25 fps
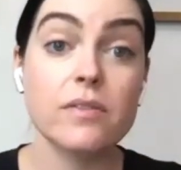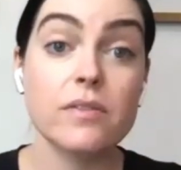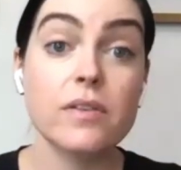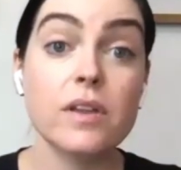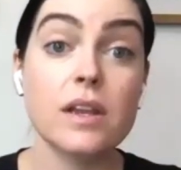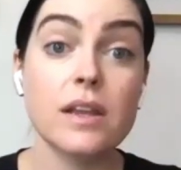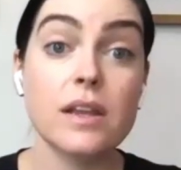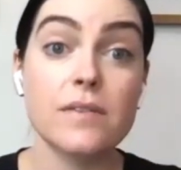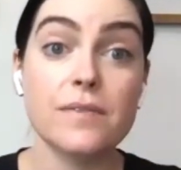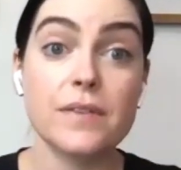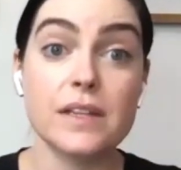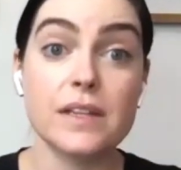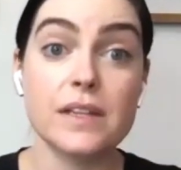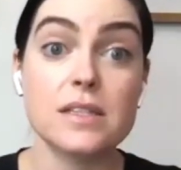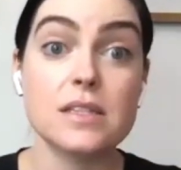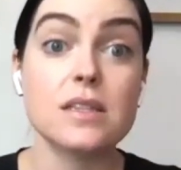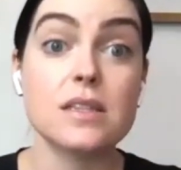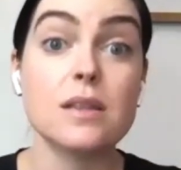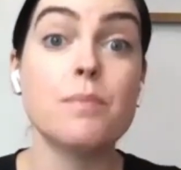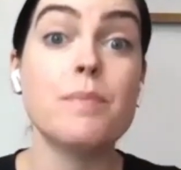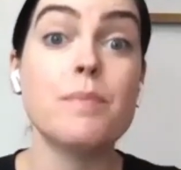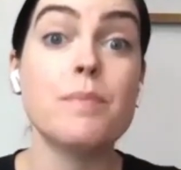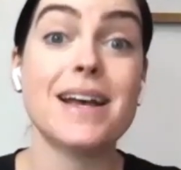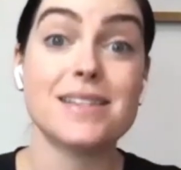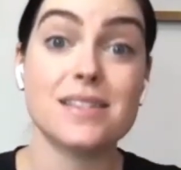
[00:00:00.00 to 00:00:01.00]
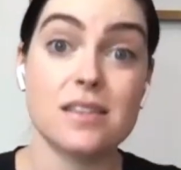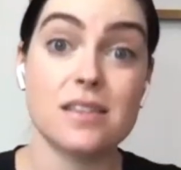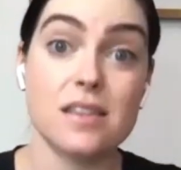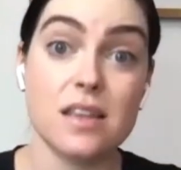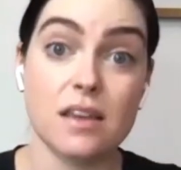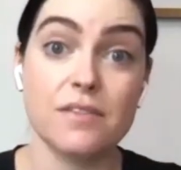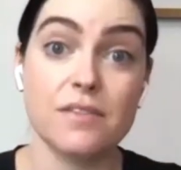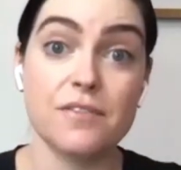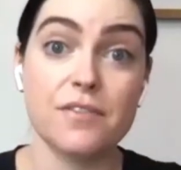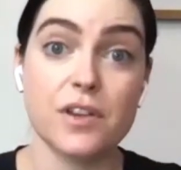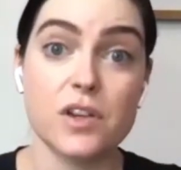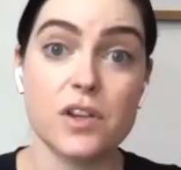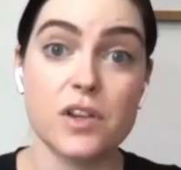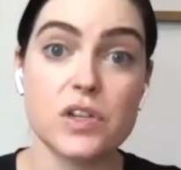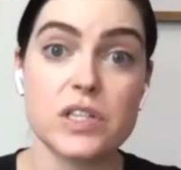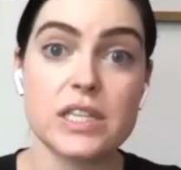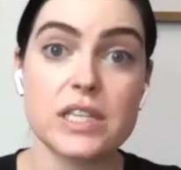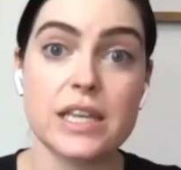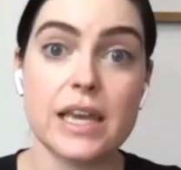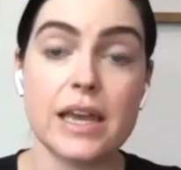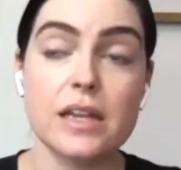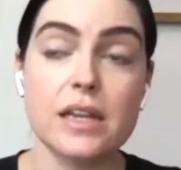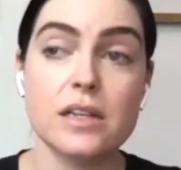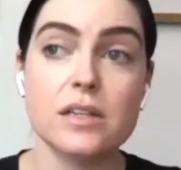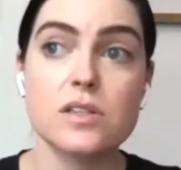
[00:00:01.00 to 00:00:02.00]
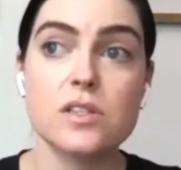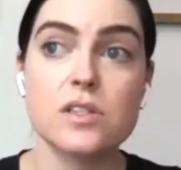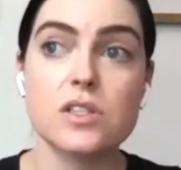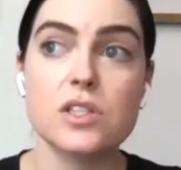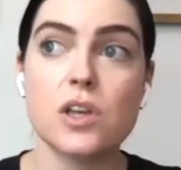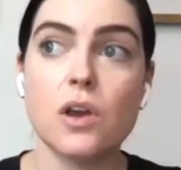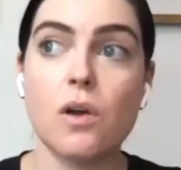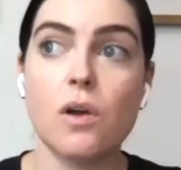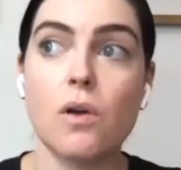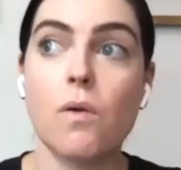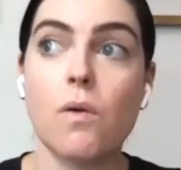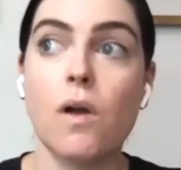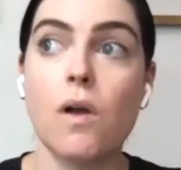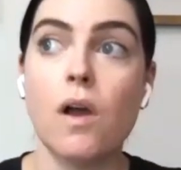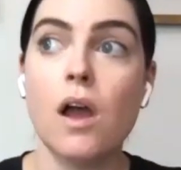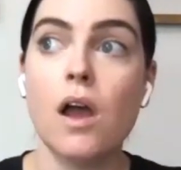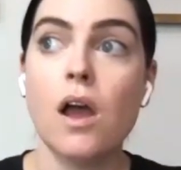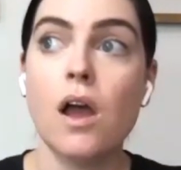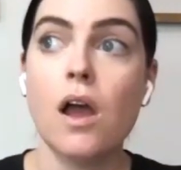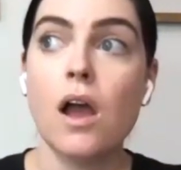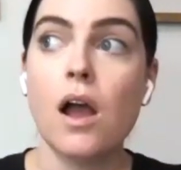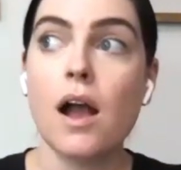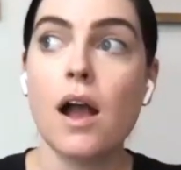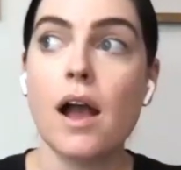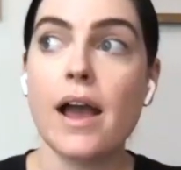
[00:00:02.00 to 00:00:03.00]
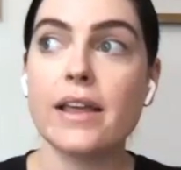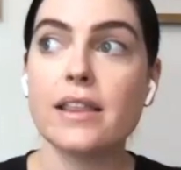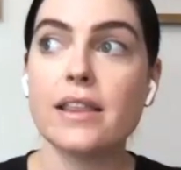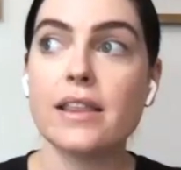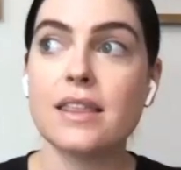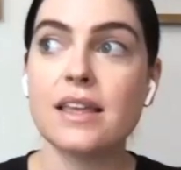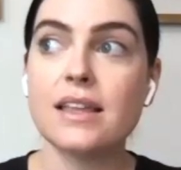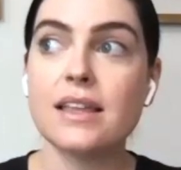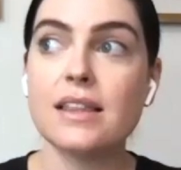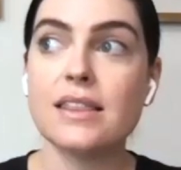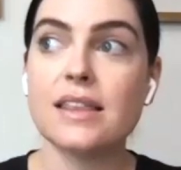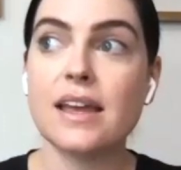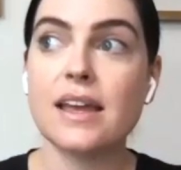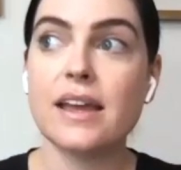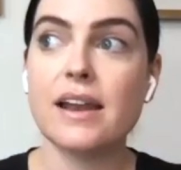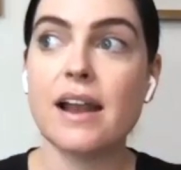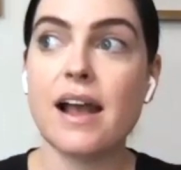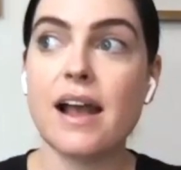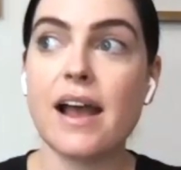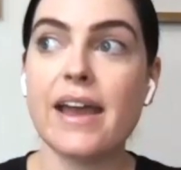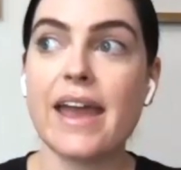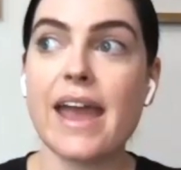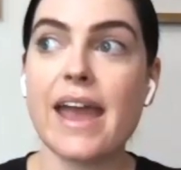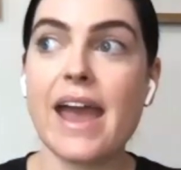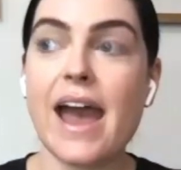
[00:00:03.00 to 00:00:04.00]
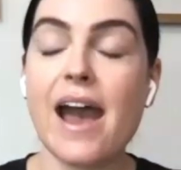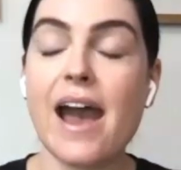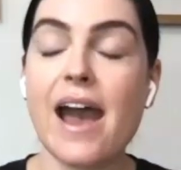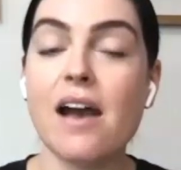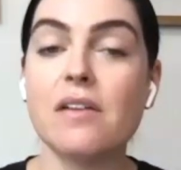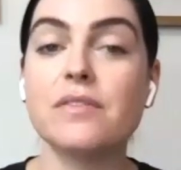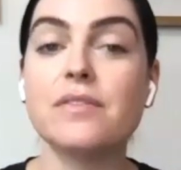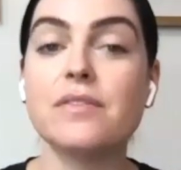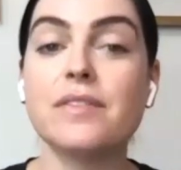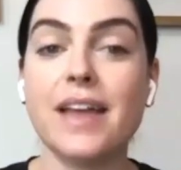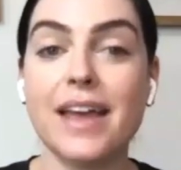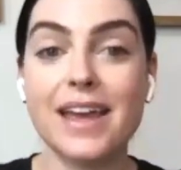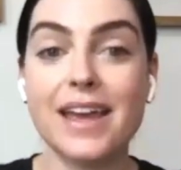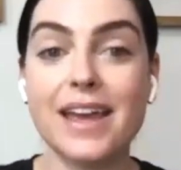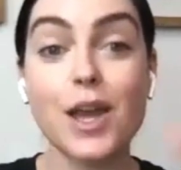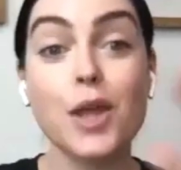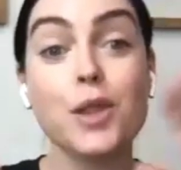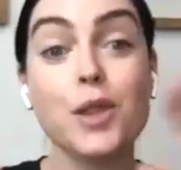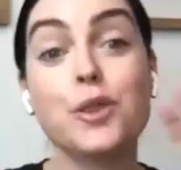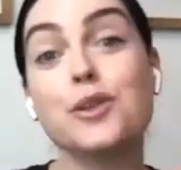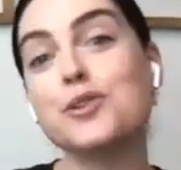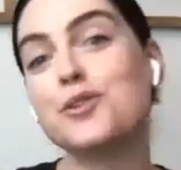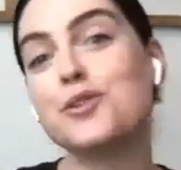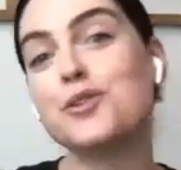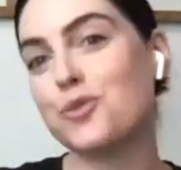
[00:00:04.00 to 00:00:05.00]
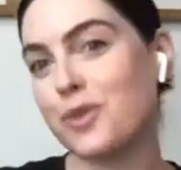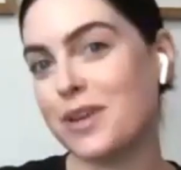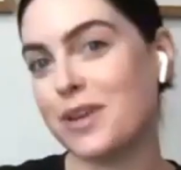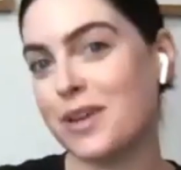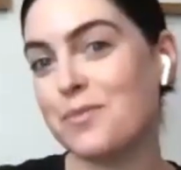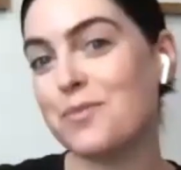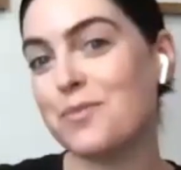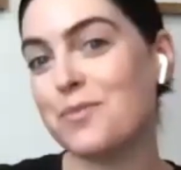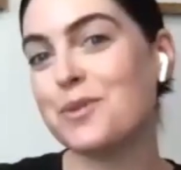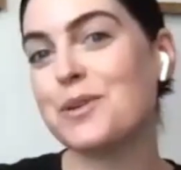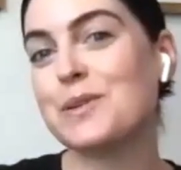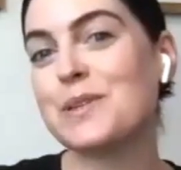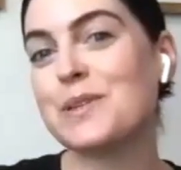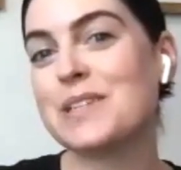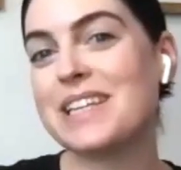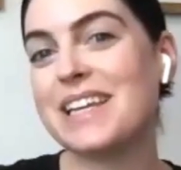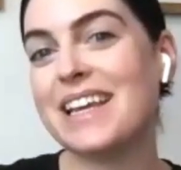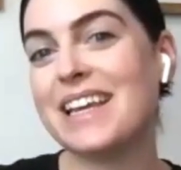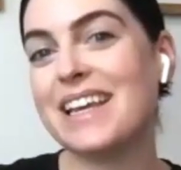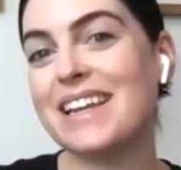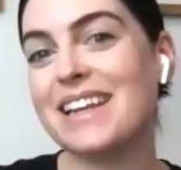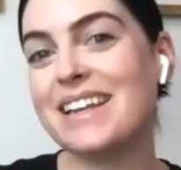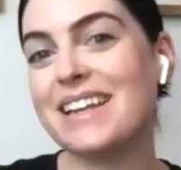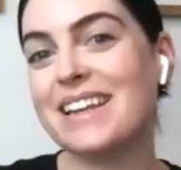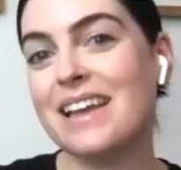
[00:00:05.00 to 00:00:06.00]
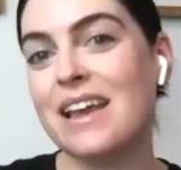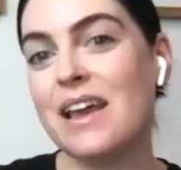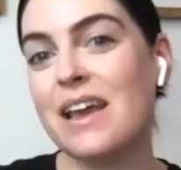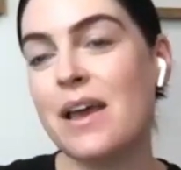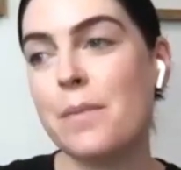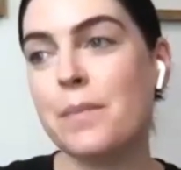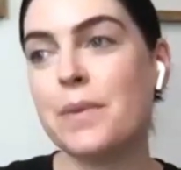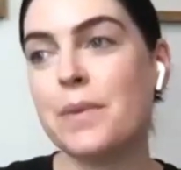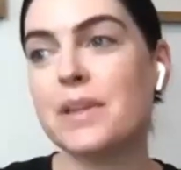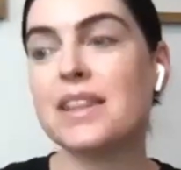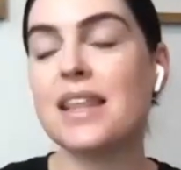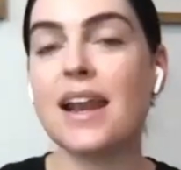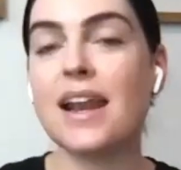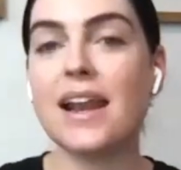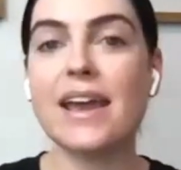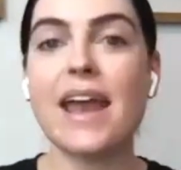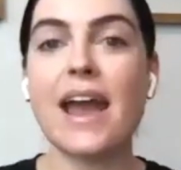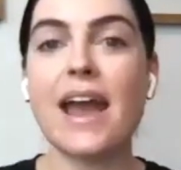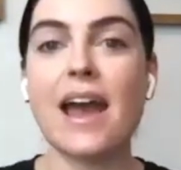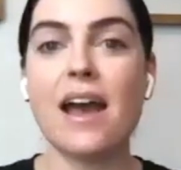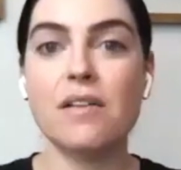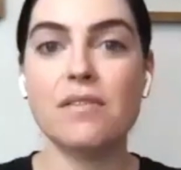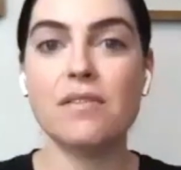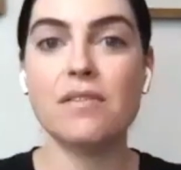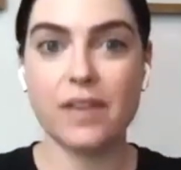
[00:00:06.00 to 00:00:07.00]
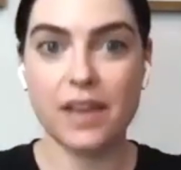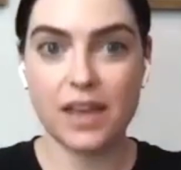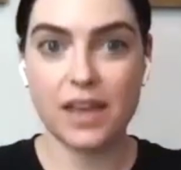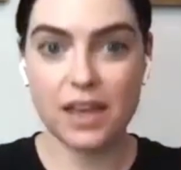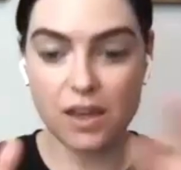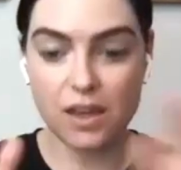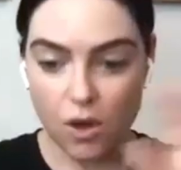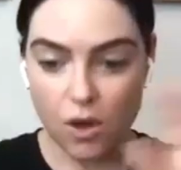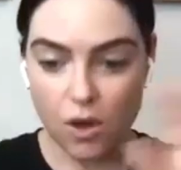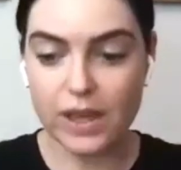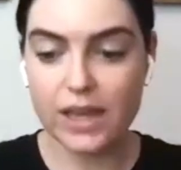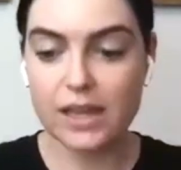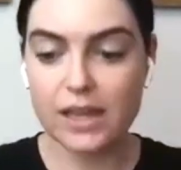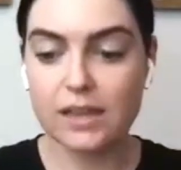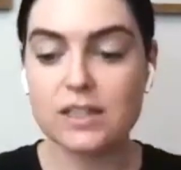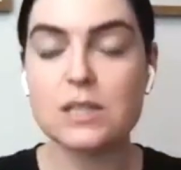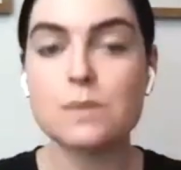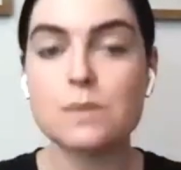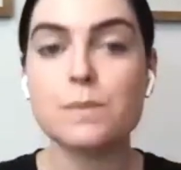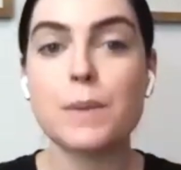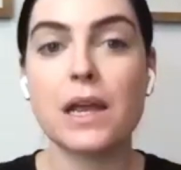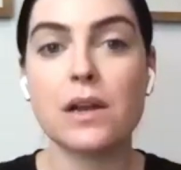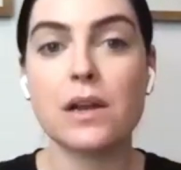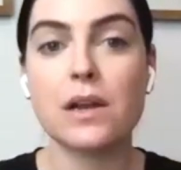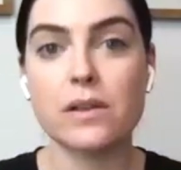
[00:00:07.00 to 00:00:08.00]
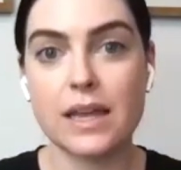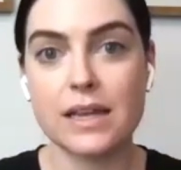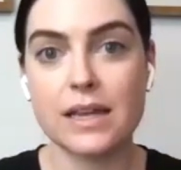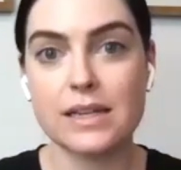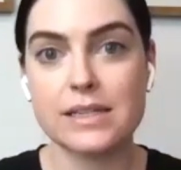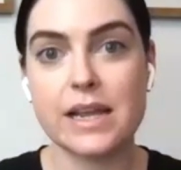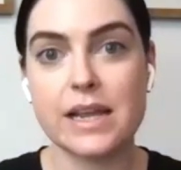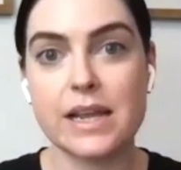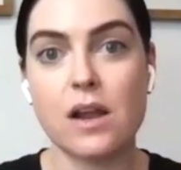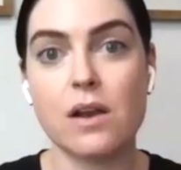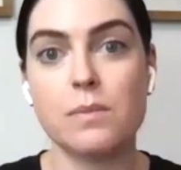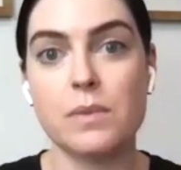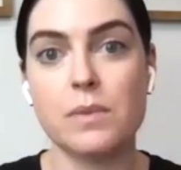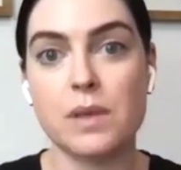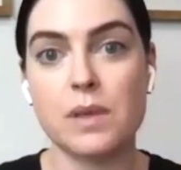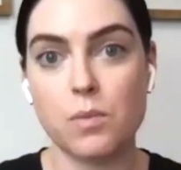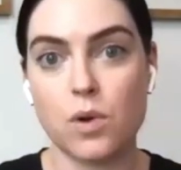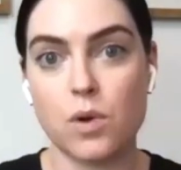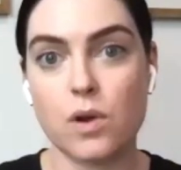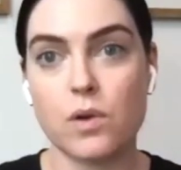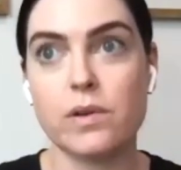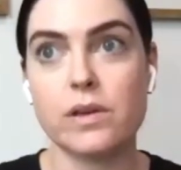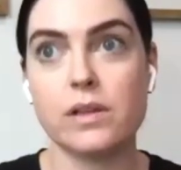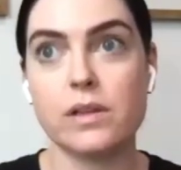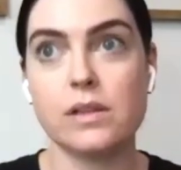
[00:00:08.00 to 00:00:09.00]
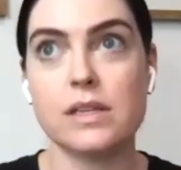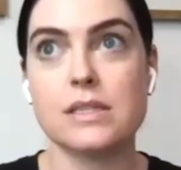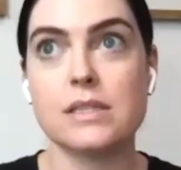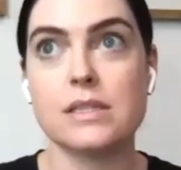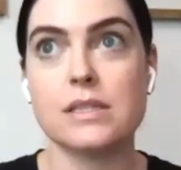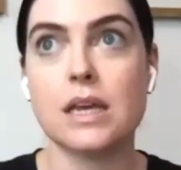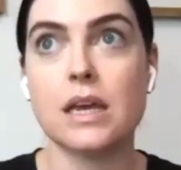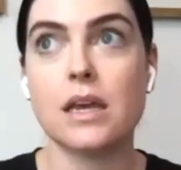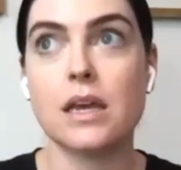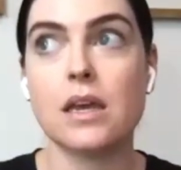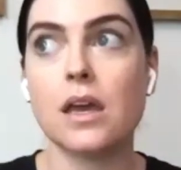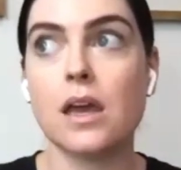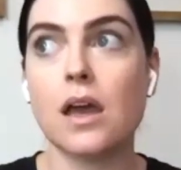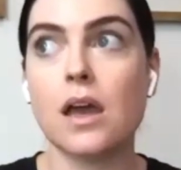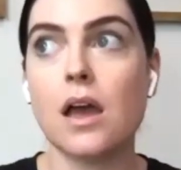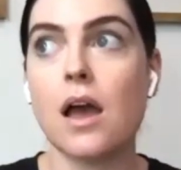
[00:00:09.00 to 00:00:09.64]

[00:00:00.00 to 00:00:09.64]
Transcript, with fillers: even if it's the best thing for your skin. Sure. So I think that I have like the dream routine, but then I have like, okay, let's pare that down and be more realistic.